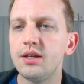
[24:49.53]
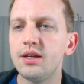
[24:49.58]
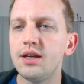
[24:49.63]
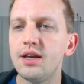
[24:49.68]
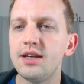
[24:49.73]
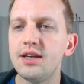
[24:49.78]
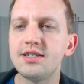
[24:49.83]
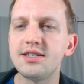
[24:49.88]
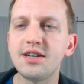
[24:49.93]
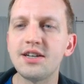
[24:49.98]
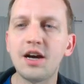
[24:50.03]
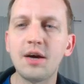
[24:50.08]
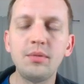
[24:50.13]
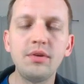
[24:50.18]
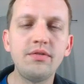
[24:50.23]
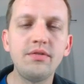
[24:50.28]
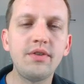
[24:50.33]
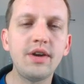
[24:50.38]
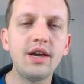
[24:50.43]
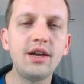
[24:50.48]
Hey,
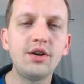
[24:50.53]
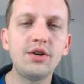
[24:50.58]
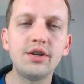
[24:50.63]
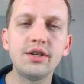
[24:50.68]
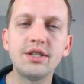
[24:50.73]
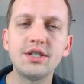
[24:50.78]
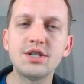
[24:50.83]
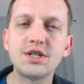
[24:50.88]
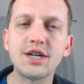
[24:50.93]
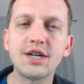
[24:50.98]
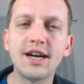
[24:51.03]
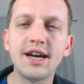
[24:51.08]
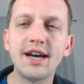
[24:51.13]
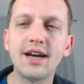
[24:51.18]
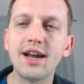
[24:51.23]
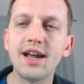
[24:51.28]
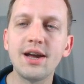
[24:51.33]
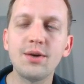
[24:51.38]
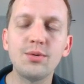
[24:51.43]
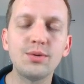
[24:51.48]
Zombie Vader in the
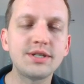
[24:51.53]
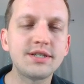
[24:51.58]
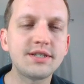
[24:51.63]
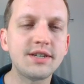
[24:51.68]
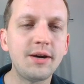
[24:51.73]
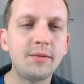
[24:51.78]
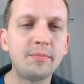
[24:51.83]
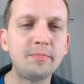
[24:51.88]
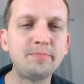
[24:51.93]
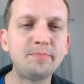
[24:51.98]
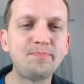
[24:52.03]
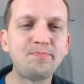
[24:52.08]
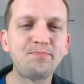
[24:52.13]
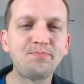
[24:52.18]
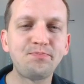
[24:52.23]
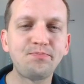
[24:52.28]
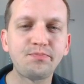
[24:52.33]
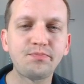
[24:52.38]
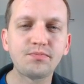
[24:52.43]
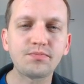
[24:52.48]
chat. Hey, what's up?
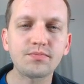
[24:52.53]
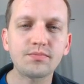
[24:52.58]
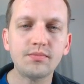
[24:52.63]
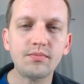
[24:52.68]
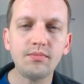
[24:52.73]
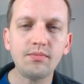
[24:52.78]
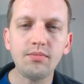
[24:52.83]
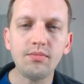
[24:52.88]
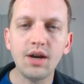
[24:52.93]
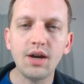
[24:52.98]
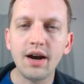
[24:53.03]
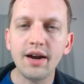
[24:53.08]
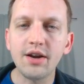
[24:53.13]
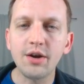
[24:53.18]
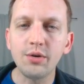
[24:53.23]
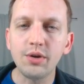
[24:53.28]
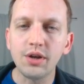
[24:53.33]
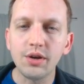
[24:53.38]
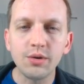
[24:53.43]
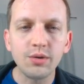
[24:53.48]
I
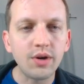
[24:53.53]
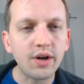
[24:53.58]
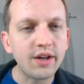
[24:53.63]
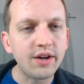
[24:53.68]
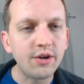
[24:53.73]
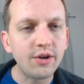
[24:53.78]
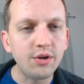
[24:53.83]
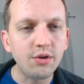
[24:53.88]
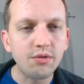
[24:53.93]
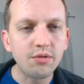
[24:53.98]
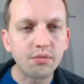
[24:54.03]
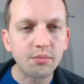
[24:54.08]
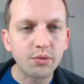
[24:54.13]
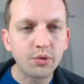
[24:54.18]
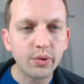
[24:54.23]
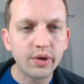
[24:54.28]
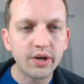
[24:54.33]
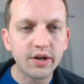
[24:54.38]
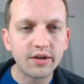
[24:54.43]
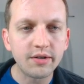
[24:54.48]
know you from
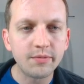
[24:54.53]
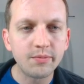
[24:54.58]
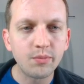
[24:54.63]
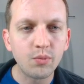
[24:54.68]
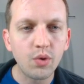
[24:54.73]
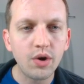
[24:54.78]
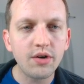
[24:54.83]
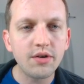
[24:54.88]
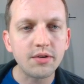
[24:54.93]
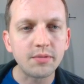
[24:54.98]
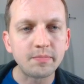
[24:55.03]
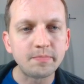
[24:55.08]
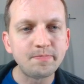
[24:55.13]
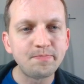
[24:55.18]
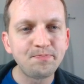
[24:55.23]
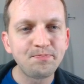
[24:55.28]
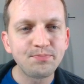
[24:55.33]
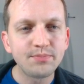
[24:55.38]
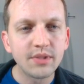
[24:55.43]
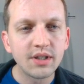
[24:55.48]
Twitter. Welcome.
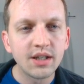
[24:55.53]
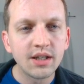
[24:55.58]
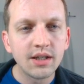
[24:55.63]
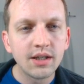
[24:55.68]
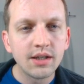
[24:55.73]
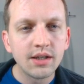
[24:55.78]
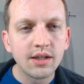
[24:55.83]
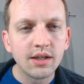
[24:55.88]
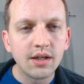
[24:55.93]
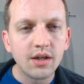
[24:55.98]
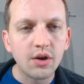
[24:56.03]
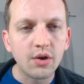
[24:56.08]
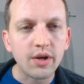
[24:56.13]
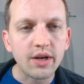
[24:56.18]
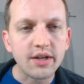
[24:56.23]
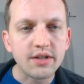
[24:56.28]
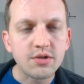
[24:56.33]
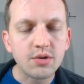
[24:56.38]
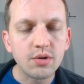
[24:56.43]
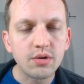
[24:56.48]

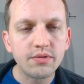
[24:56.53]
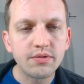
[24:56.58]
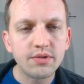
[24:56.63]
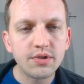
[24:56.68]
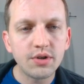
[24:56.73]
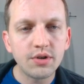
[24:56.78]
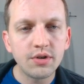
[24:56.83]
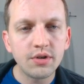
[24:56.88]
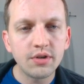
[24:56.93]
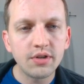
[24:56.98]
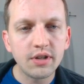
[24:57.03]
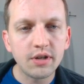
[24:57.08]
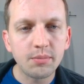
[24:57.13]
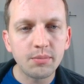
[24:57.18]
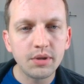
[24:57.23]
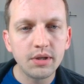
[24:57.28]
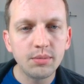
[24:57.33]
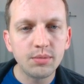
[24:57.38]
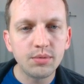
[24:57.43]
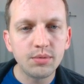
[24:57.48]
Okay, so if turn that
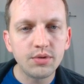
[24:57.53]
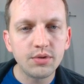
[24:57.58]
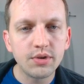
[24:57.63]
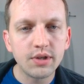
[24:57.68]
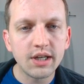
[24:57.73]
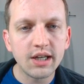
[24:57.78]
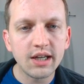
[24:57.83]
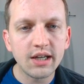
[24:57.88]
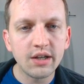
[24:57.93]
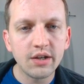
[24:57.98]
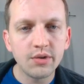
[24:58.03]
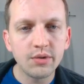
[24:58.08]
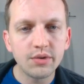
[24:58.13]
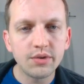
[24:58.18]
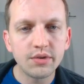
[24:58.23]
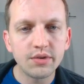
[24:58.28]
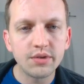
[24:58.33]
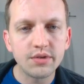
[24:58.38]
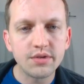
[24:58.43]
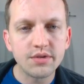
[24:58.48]
people count
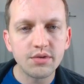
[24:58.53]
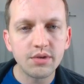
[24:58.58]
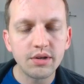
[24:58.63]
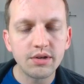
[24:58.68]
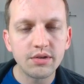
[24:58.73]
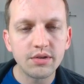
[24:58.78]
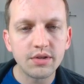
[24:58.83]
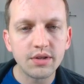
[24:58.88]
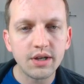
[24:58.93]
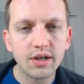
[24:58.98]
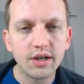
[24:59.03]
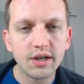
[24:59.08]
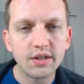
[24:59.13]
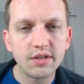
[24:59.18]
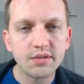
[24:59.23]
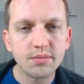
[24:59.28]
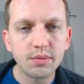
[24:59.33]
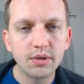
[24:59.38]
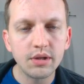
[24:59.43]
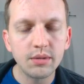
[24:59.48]
is greater than the
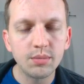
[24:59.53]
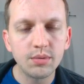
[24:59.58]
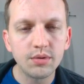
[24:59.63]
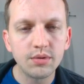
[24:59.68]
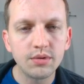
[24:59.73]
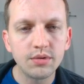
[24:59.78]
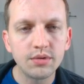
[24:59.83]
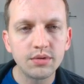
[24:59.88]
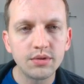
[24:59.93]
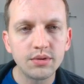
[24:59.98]
highest people.